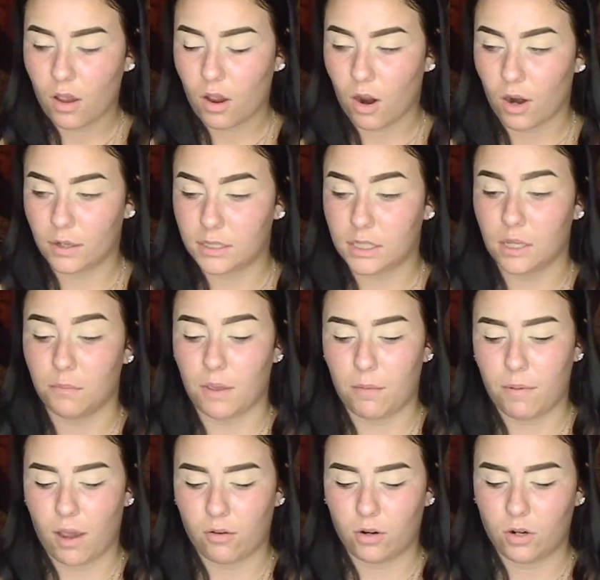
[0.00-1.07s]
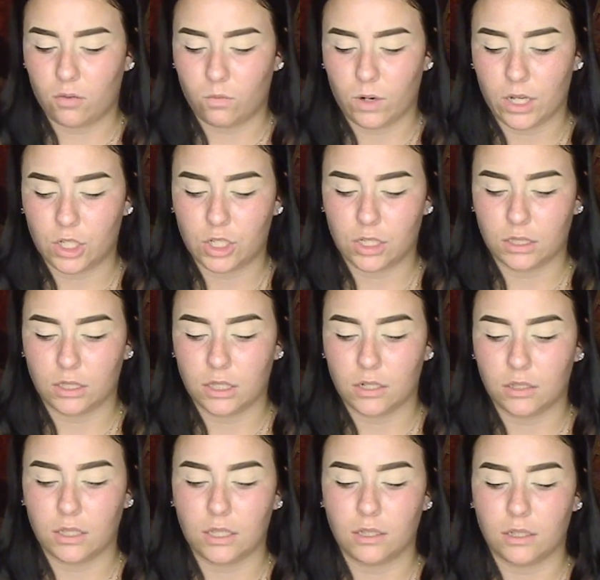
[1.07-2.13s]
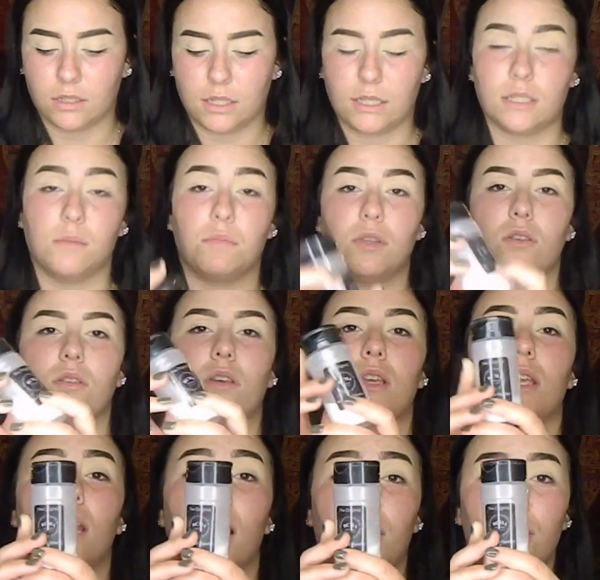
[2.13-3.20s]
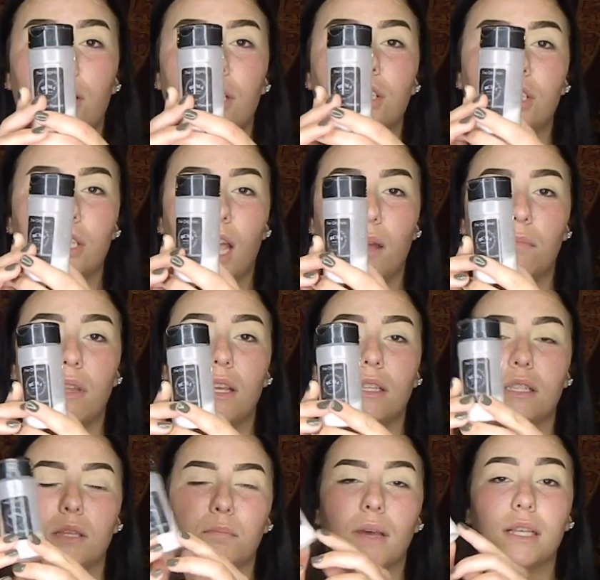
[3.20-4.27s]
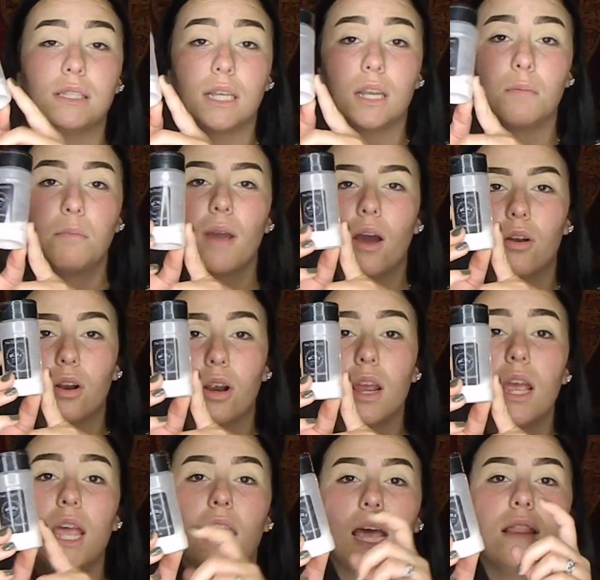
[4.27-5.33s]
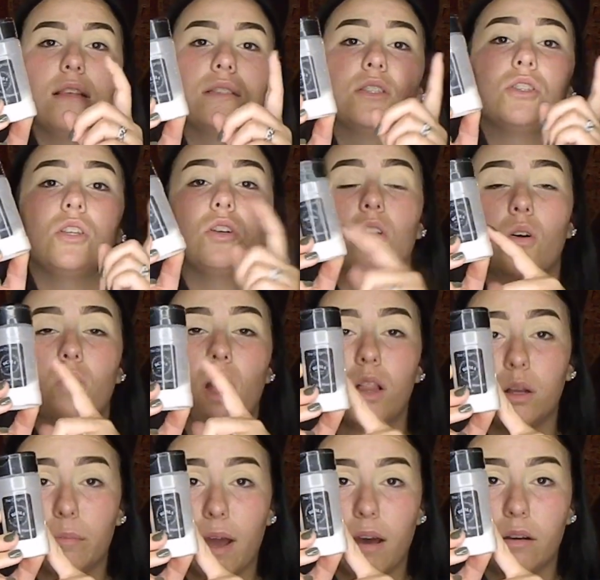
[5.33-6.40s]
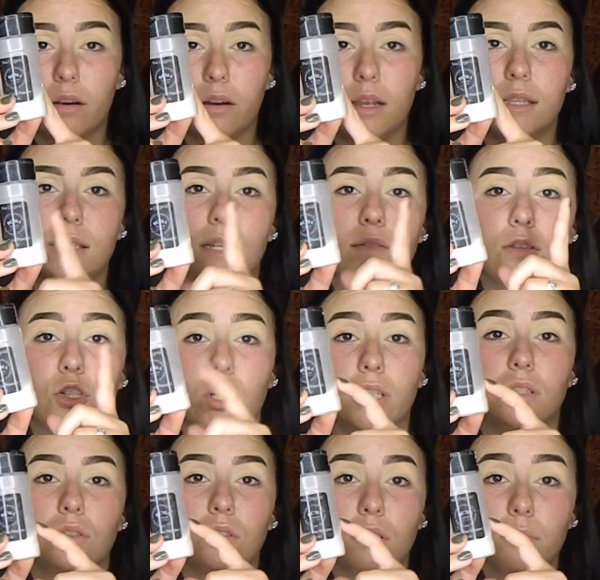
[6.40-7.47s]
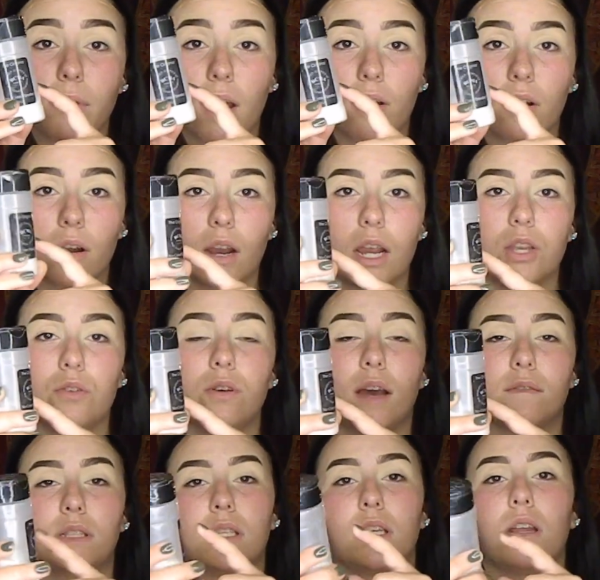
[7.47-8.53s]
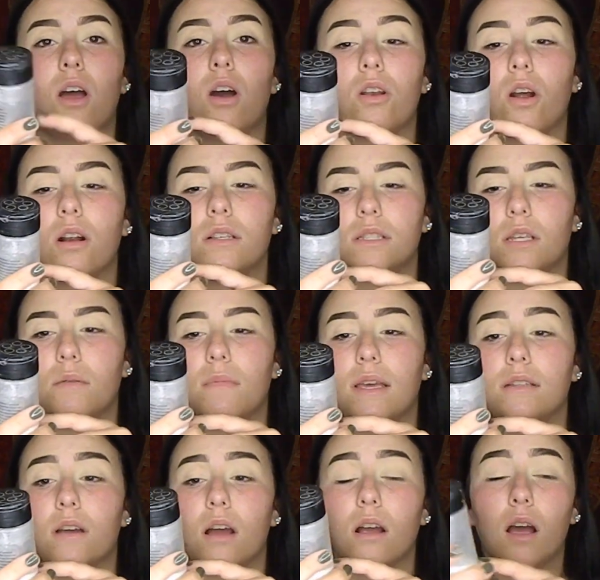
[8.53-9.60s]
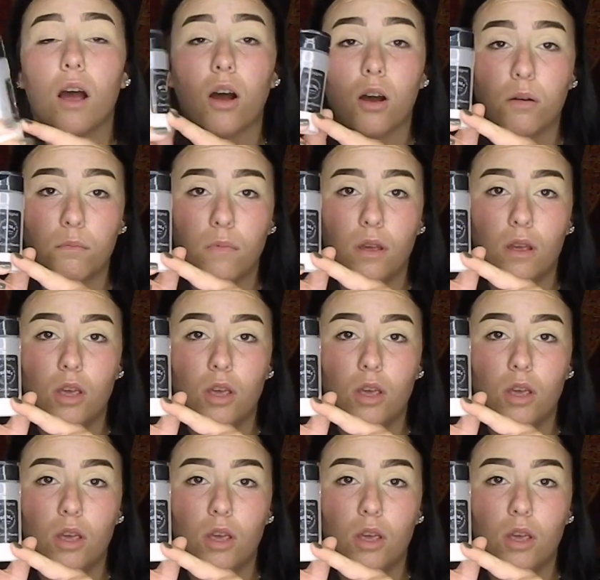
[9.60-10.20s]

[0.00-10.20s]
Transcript: RCMA powder, which literally looks like something you can get out of your kitchen cabinet. It's the best setting powder. And this is the no color powder instead of the translucent powder, and you have to get it on rcma.com.